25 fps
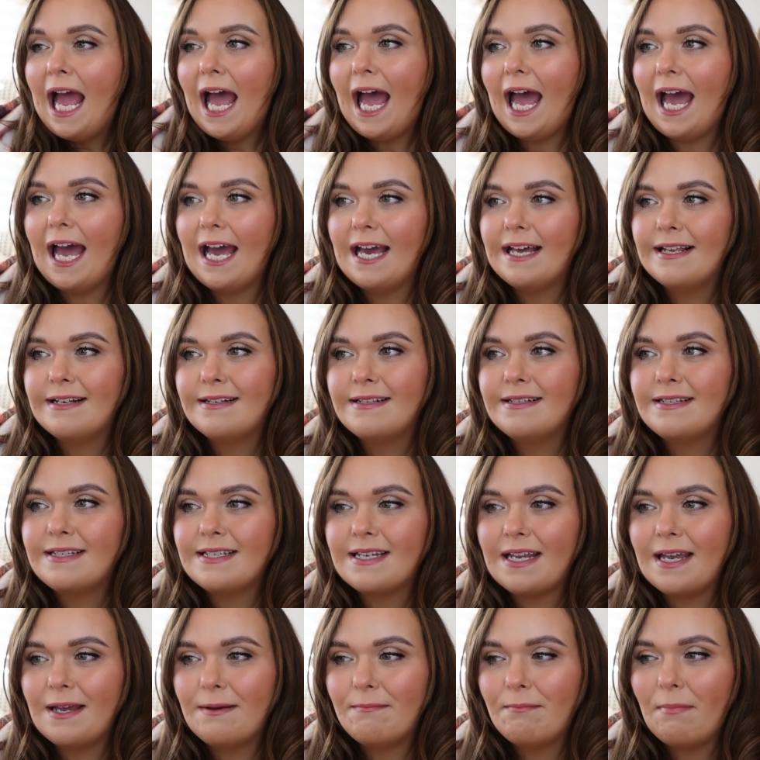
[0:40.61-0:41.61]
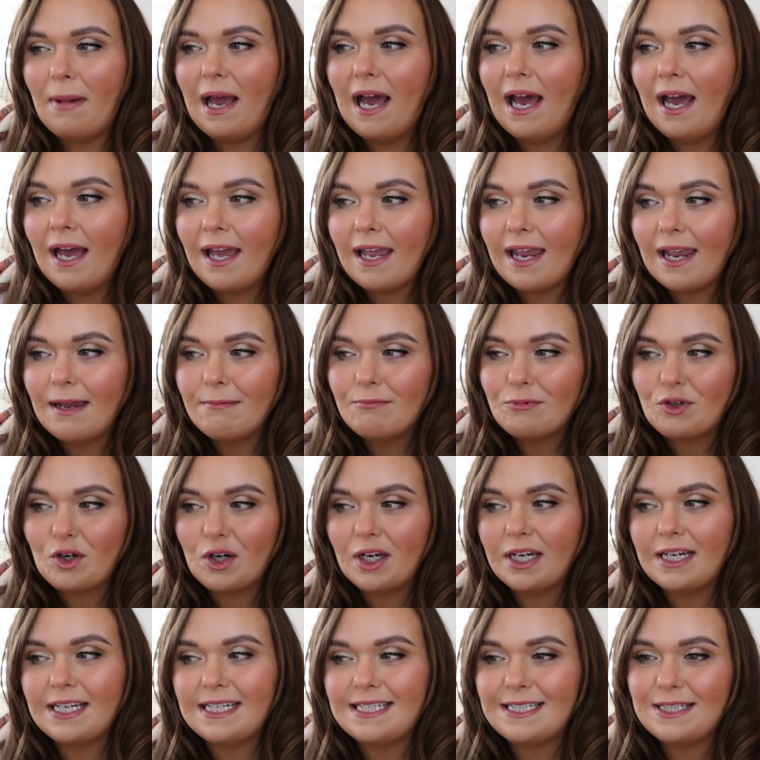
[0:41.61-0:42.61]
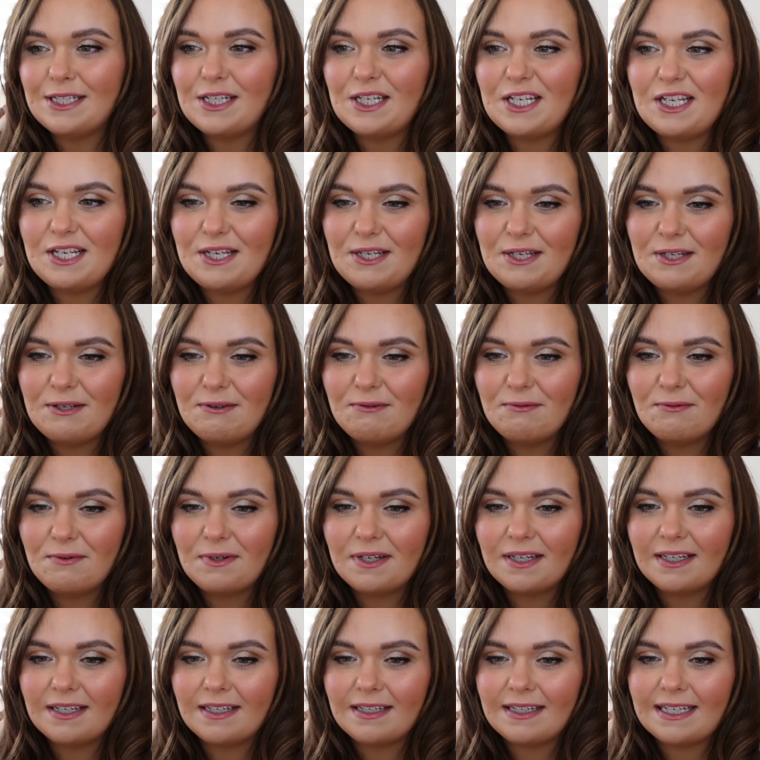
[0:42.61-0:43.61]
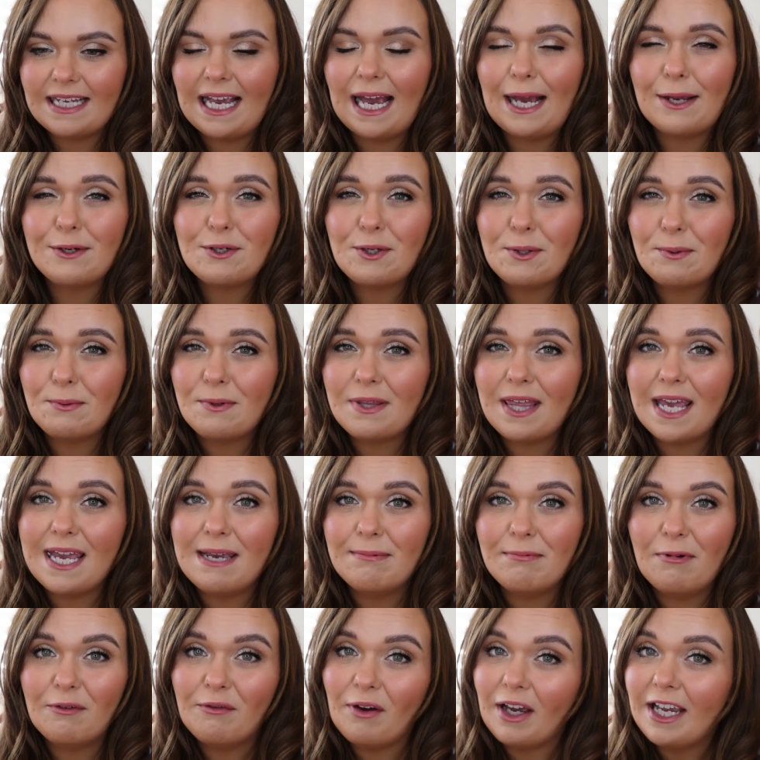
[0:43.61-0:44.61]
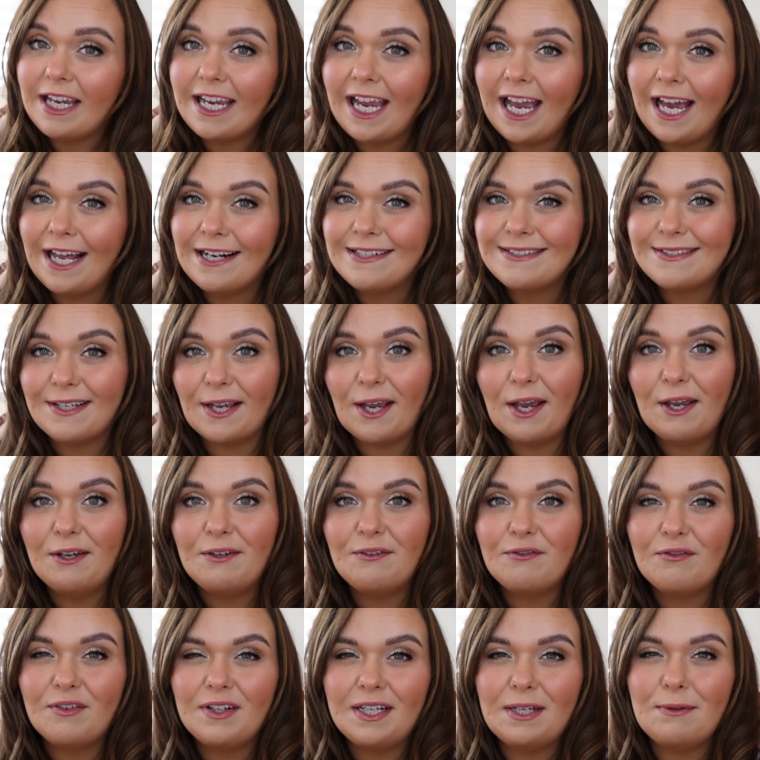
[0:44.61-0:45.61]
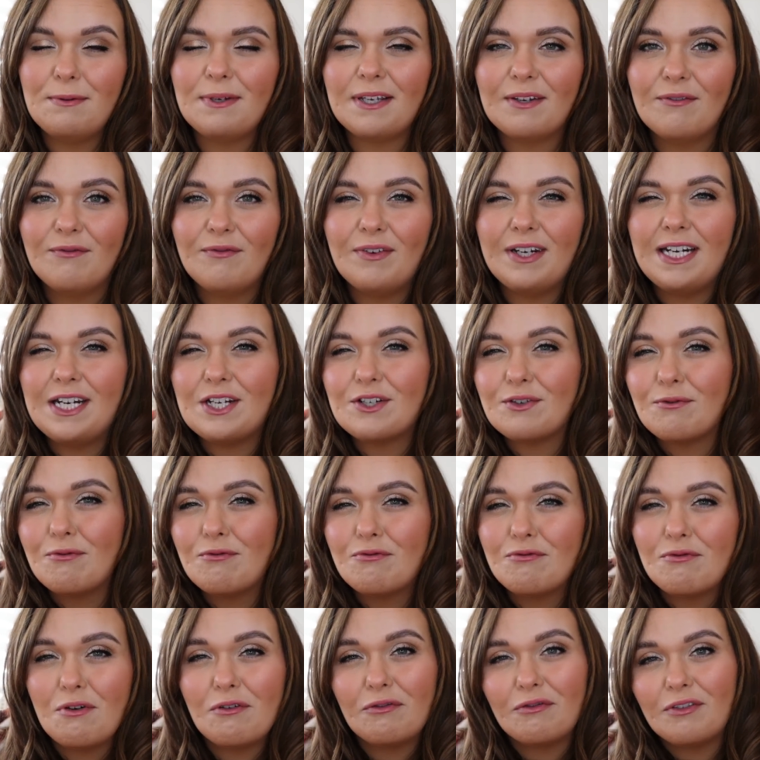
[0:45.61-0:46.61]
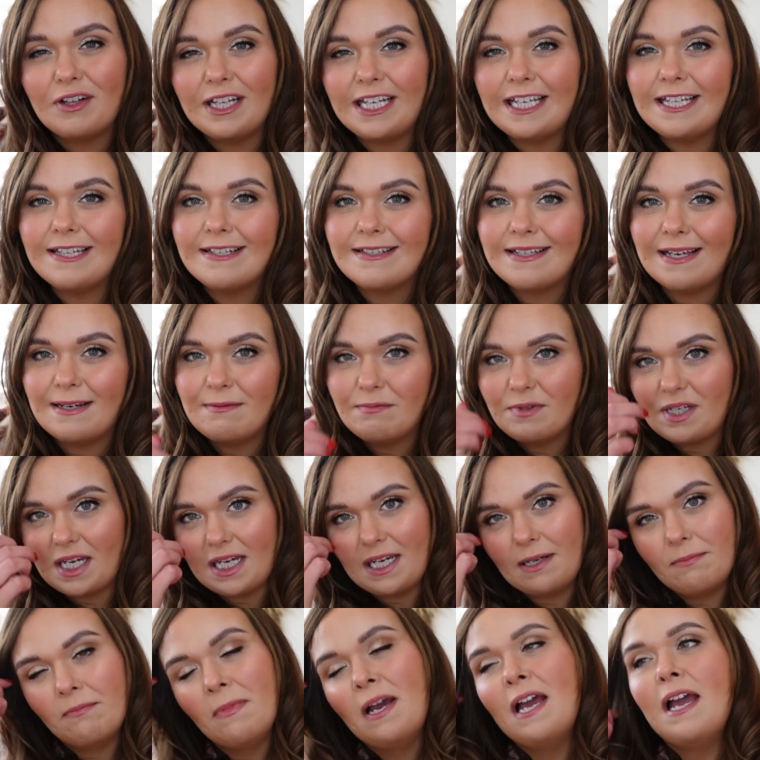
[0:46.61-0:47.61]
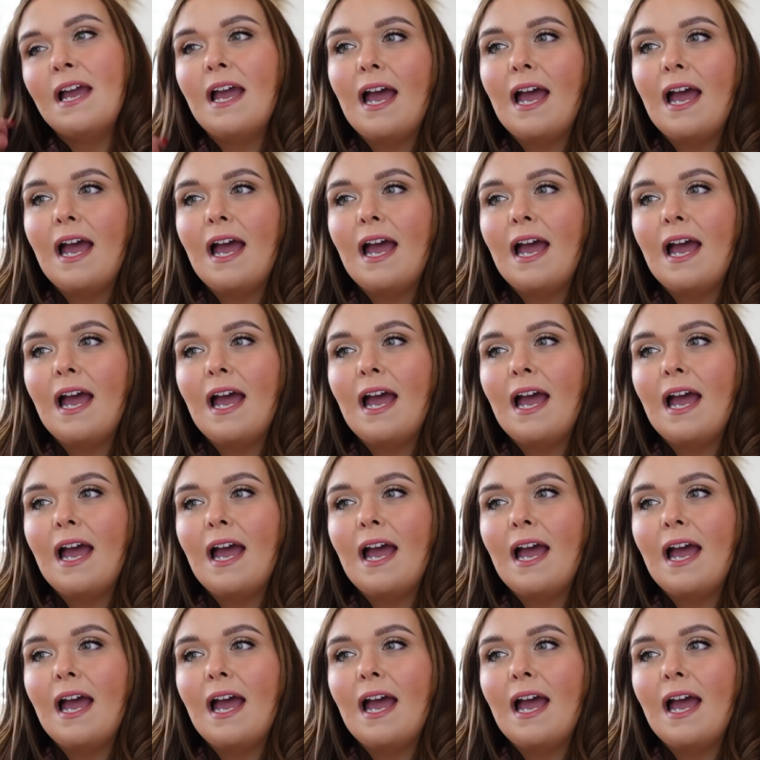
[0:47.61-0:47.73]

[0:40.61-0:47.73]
And um, I am trying to catch up with him if I can so hopefully we can finish roughly at the same time.